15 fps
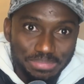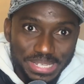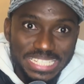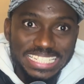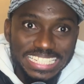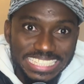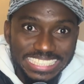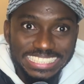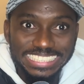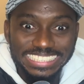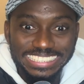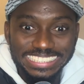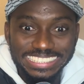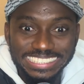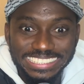pieces.
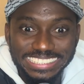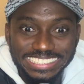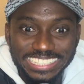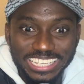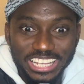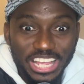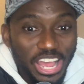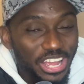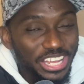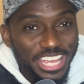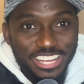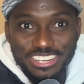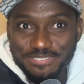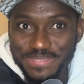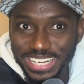Yeah,
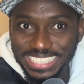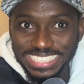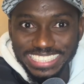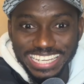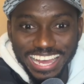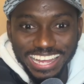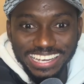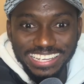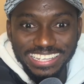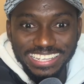can you imagine that?